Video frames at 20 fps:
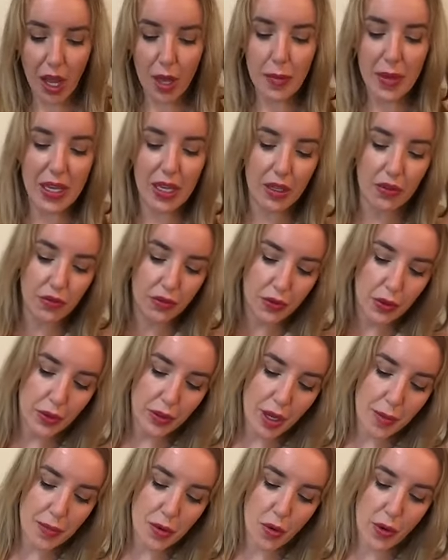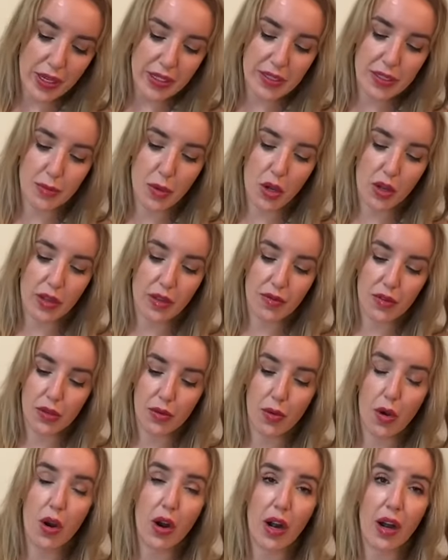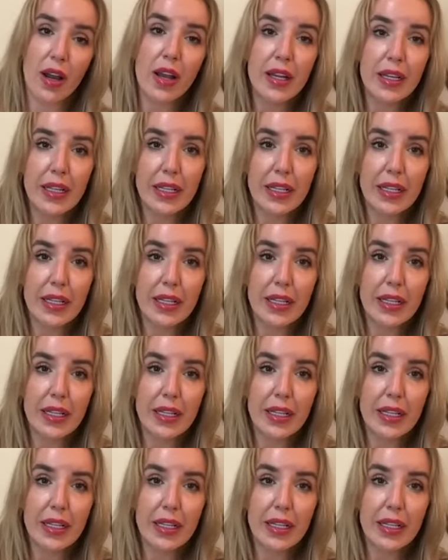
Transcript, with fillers: Um, it can fold up quite small if you are